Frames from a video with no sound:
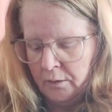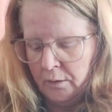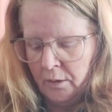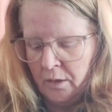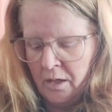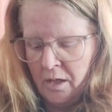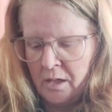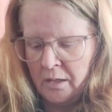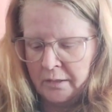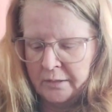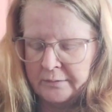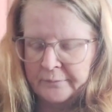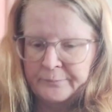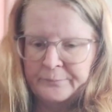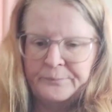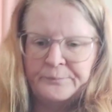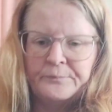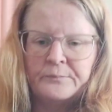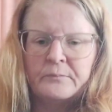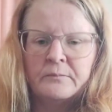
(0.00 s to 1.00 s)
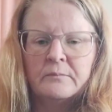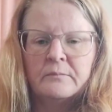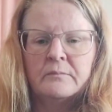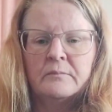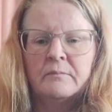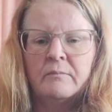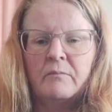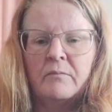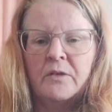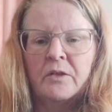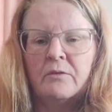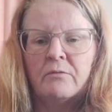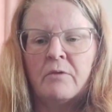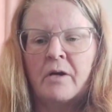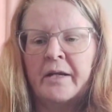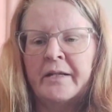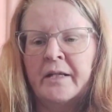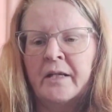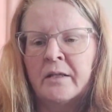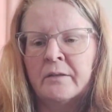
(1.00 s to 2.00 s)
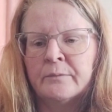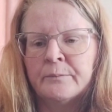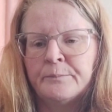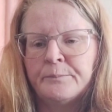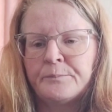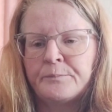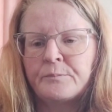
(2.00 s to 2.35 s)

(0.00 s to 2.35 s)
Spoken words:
Oh, rightio.